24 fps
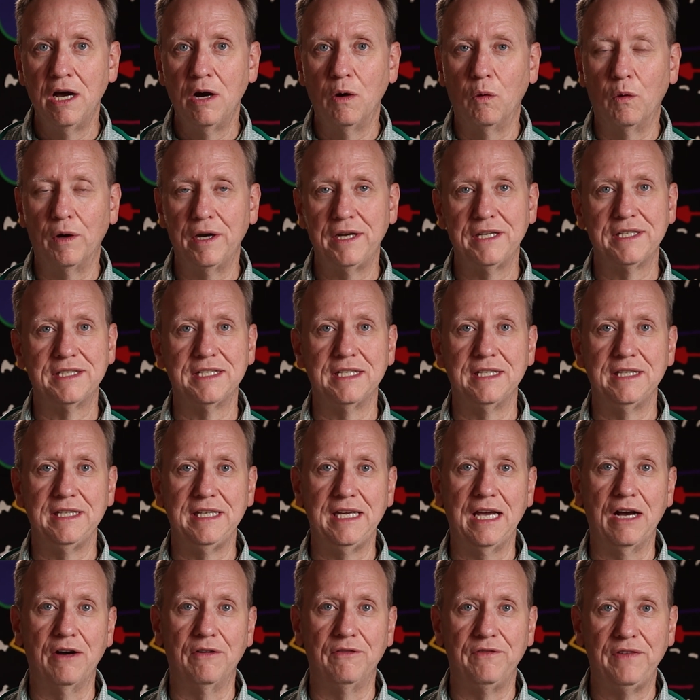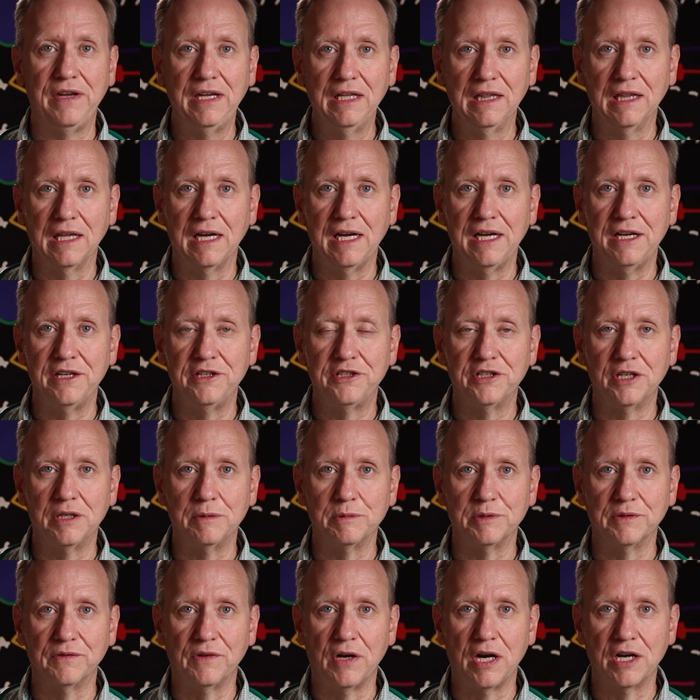what is in the alveoli in
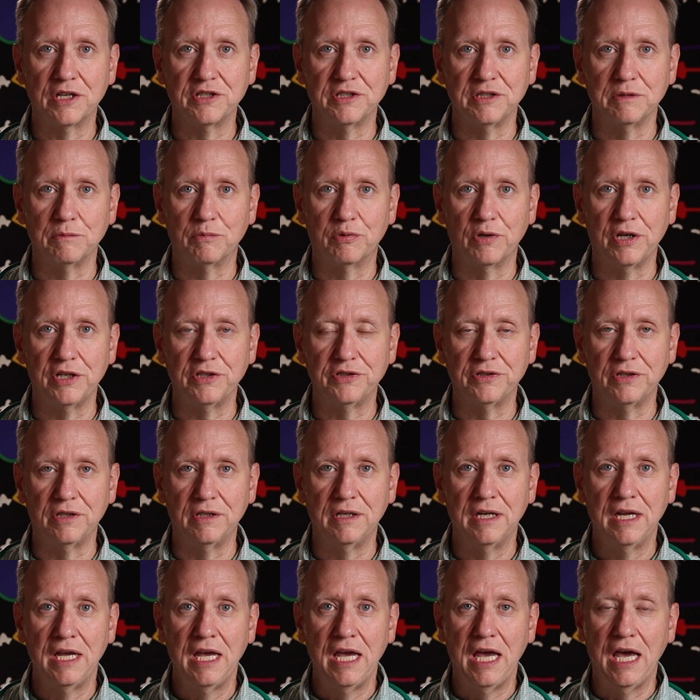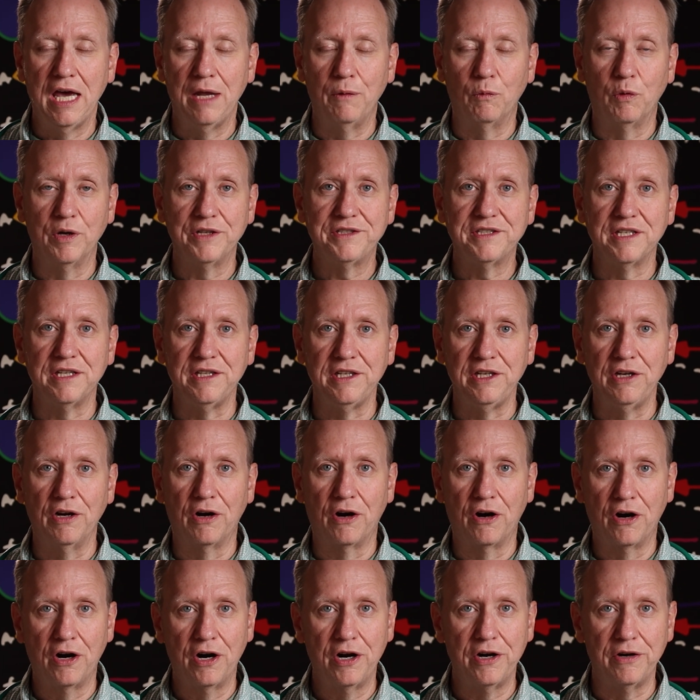terms of oxygen pressure and what's in the
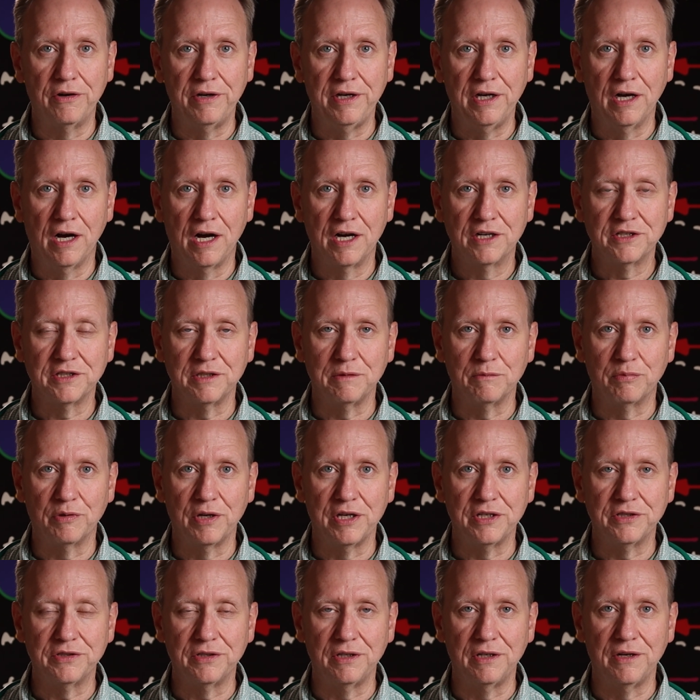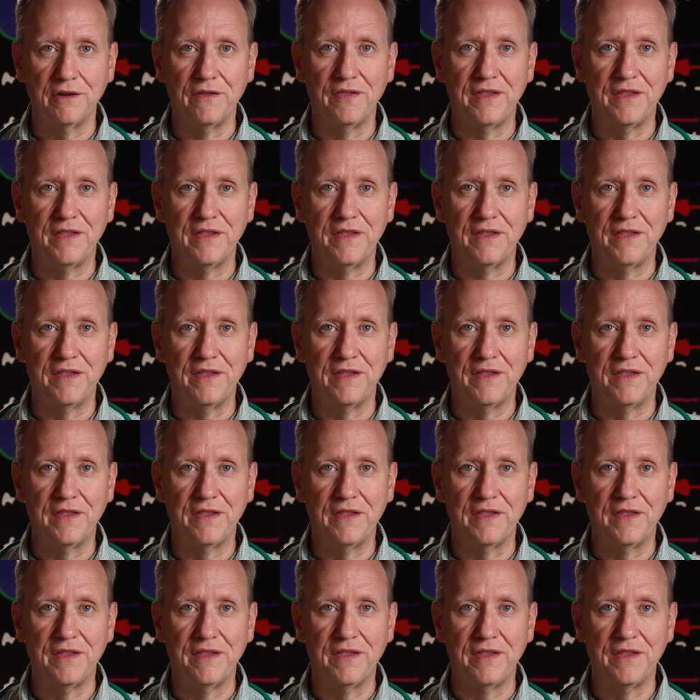artery oxygen pressure,